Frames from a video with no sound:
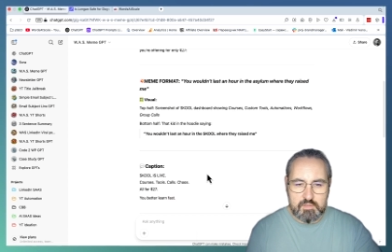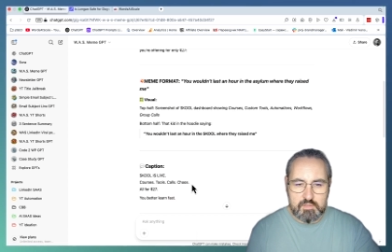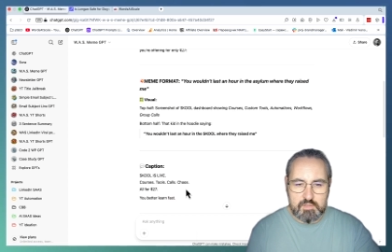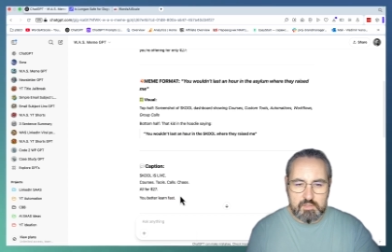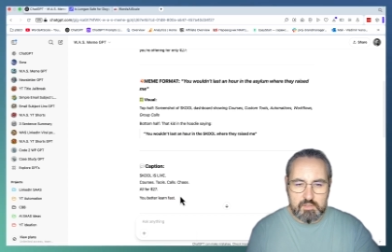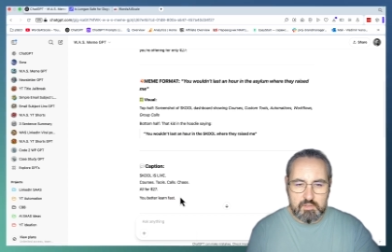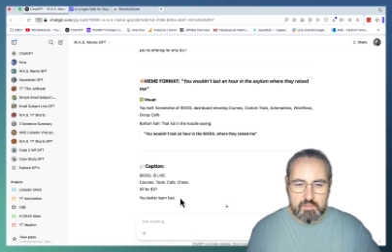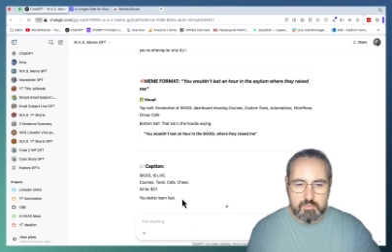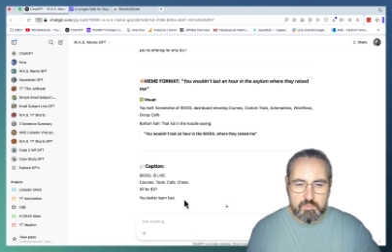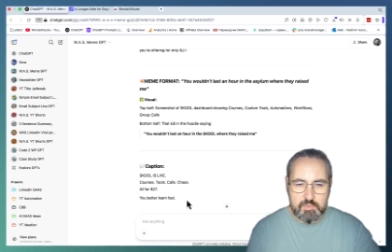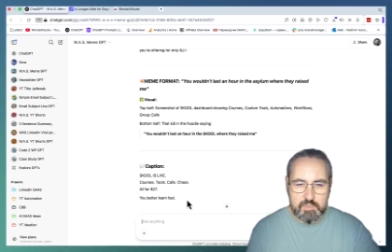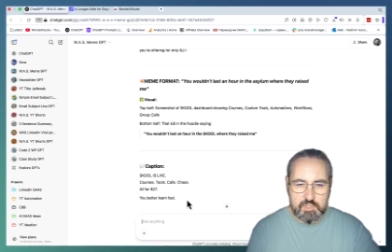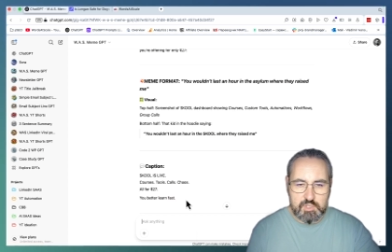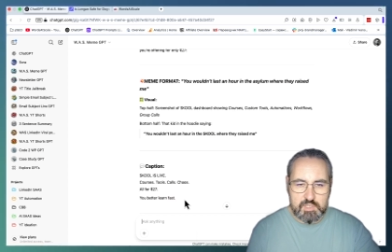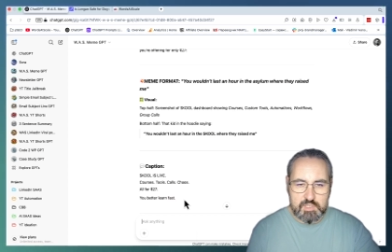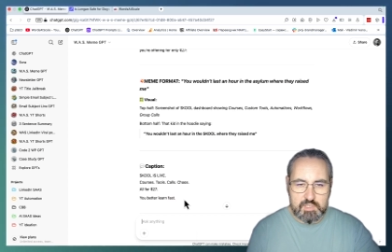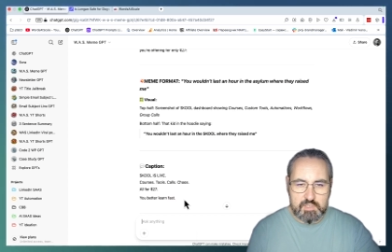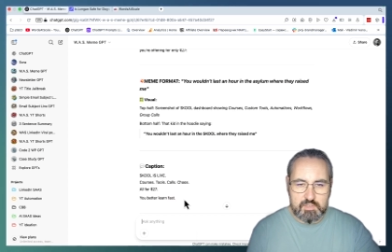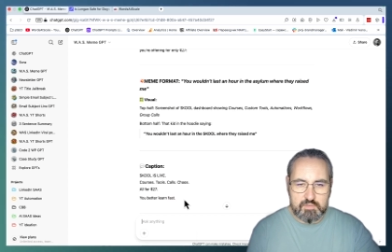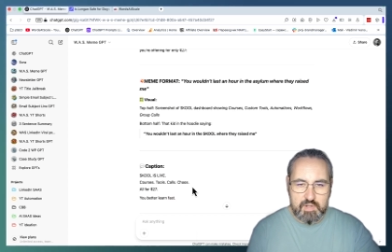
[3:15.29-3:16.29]
So let me
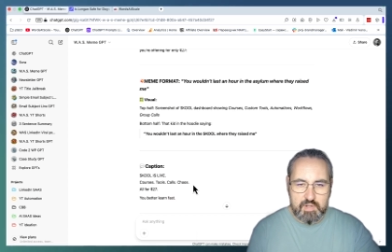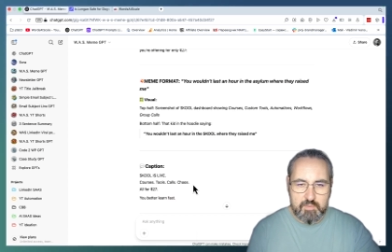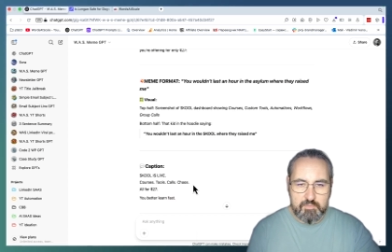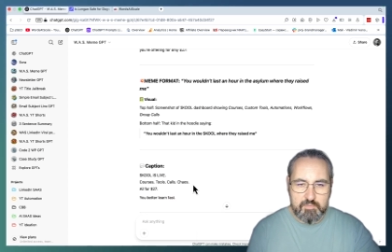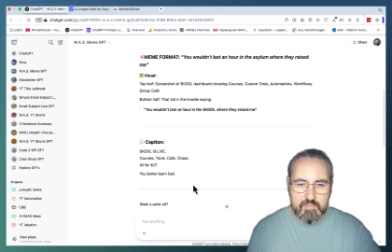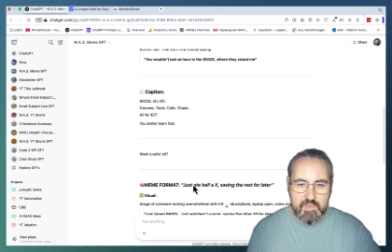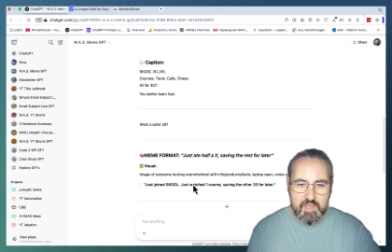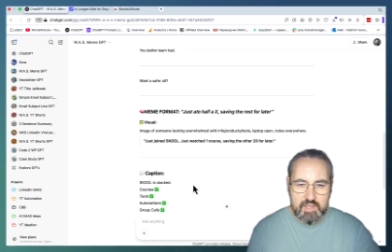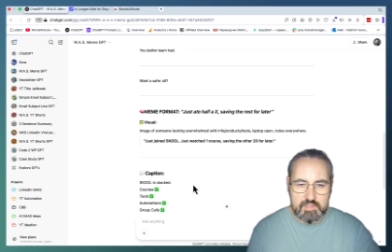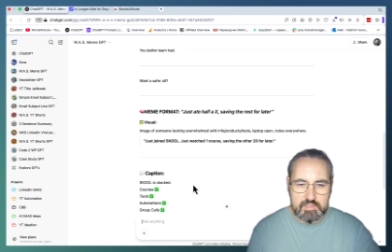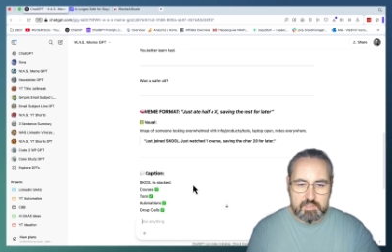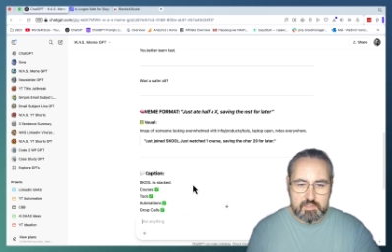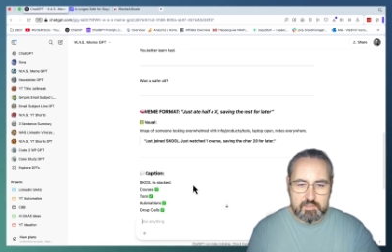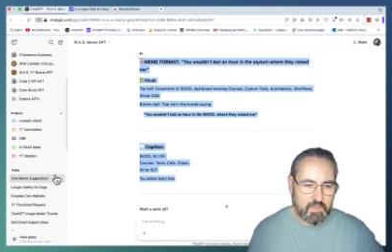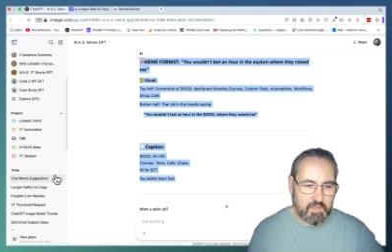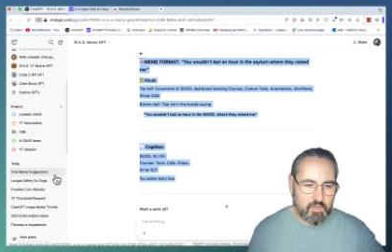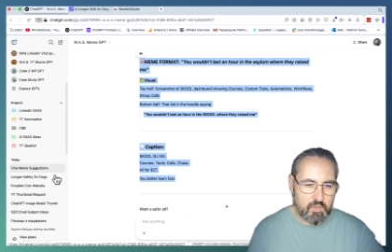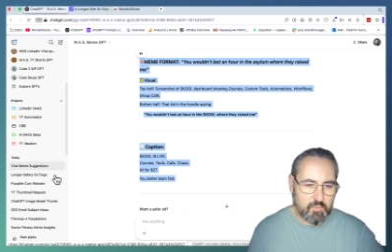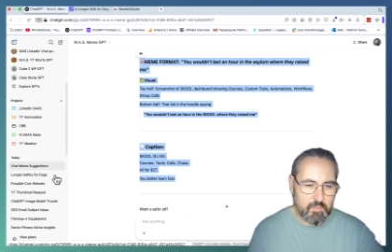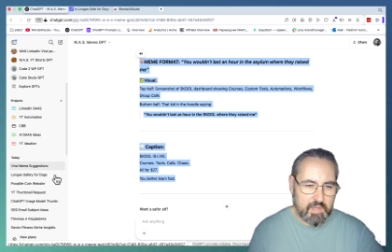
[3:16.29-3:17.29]
just grab that,
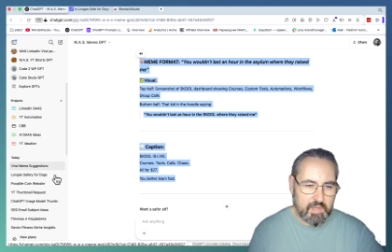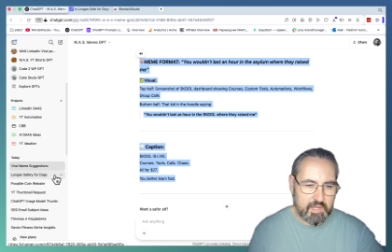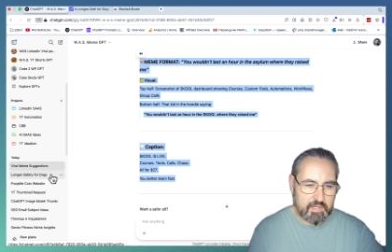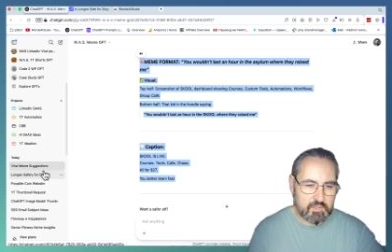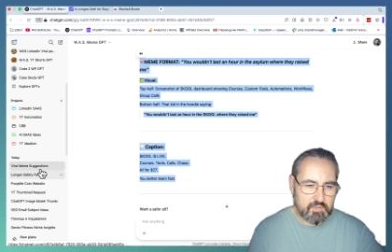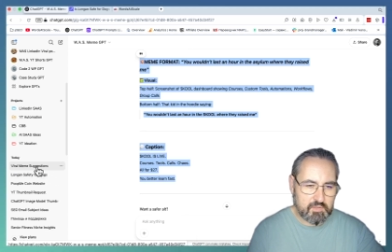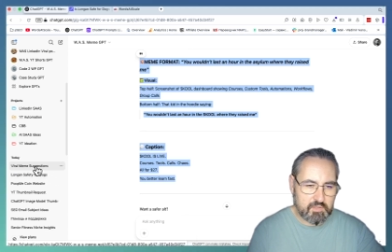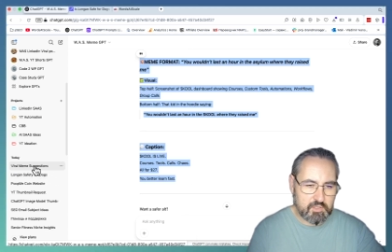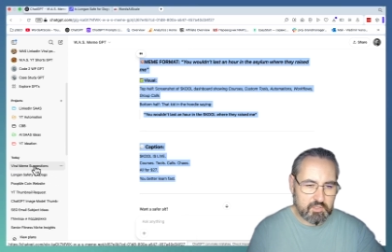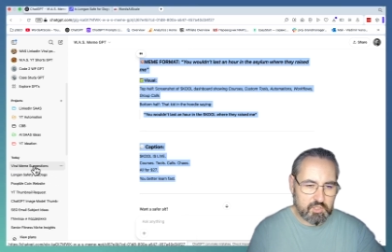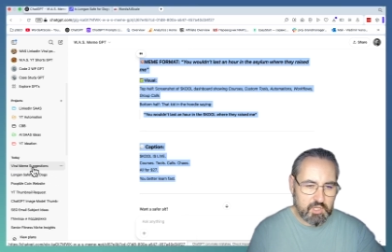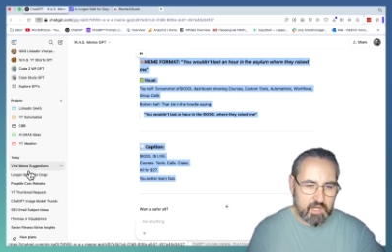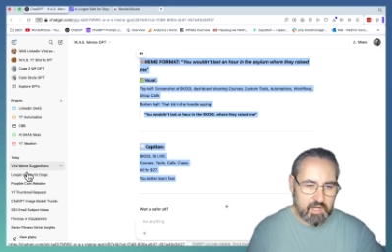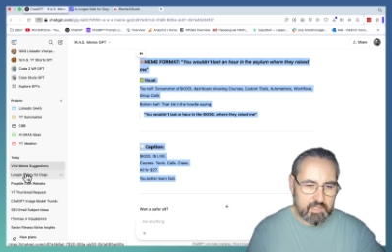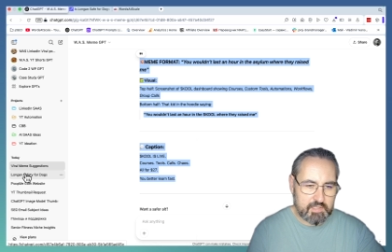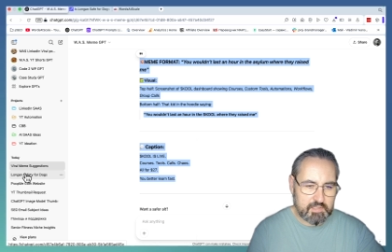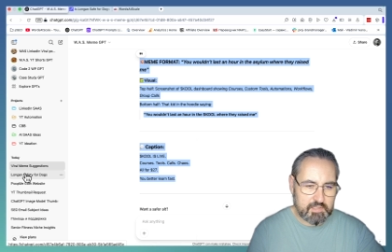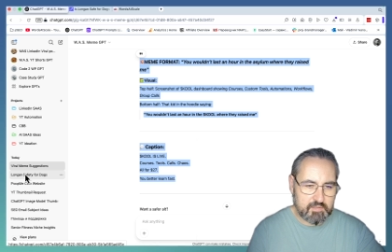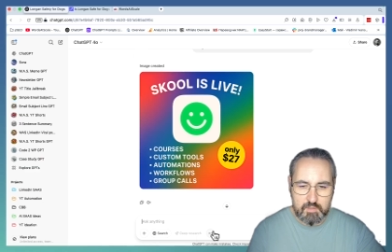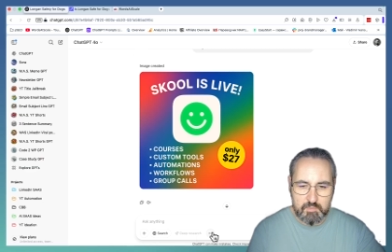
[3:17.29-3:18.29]
go back to the
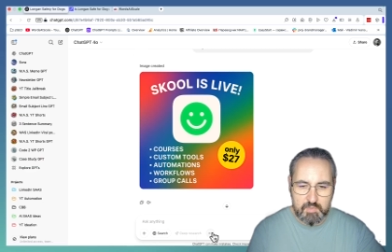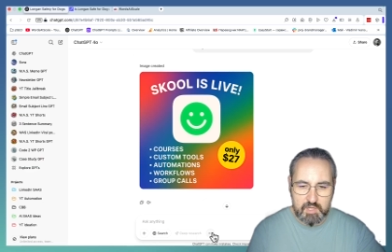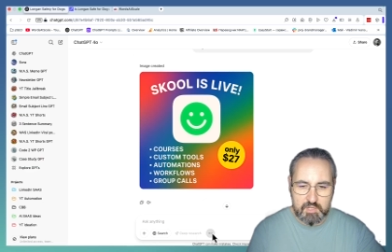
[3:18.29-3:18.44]
chat,